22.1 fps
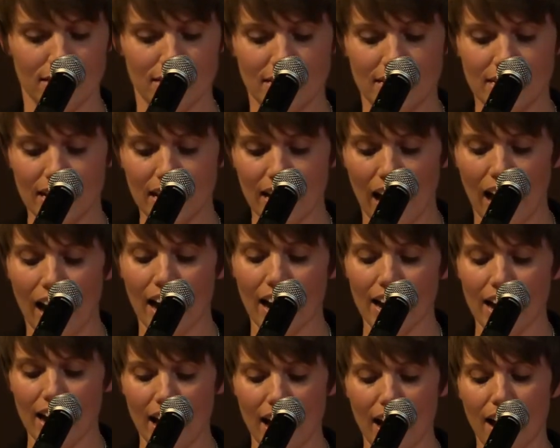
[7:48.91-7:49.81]
did I
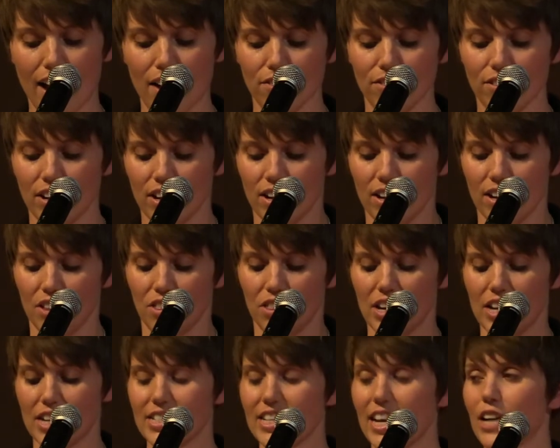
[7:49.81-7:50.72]
have
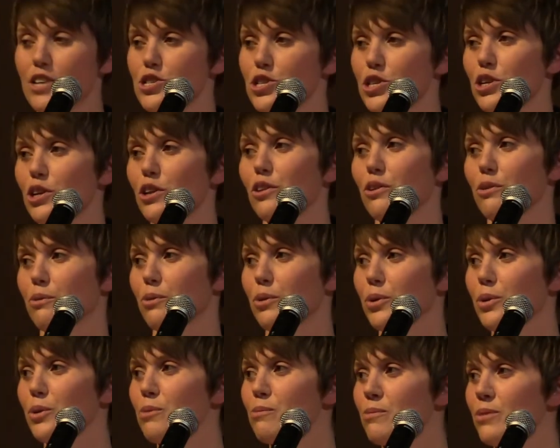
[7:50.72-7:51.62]
the attention of the
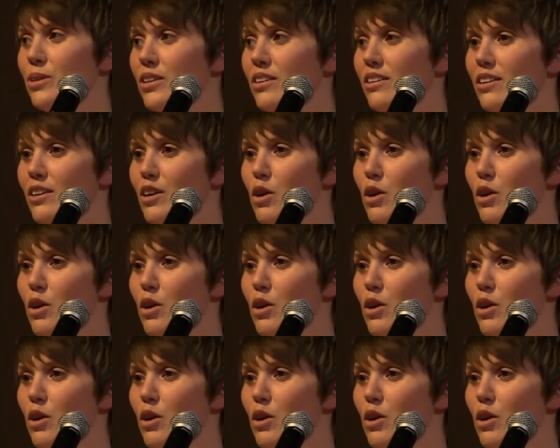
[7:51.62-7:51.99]
room,